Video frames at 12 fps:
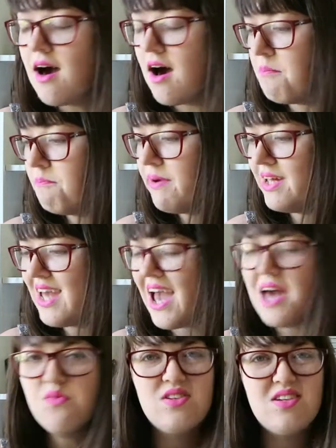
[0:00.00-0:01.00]
but
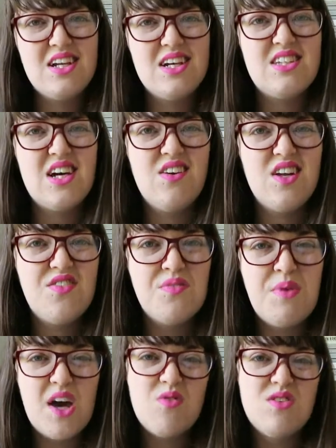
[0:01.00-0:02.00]
yeah, it wasn't necessarily for
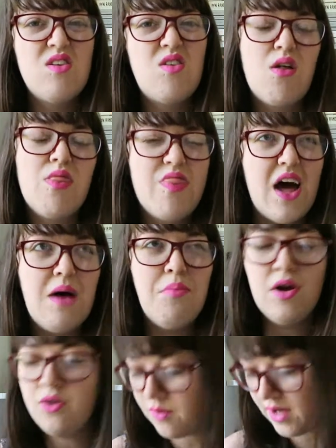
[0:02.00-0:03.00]
me. I was not that
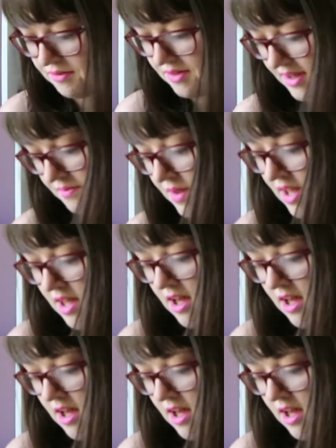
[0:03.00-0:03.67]
blown away with it.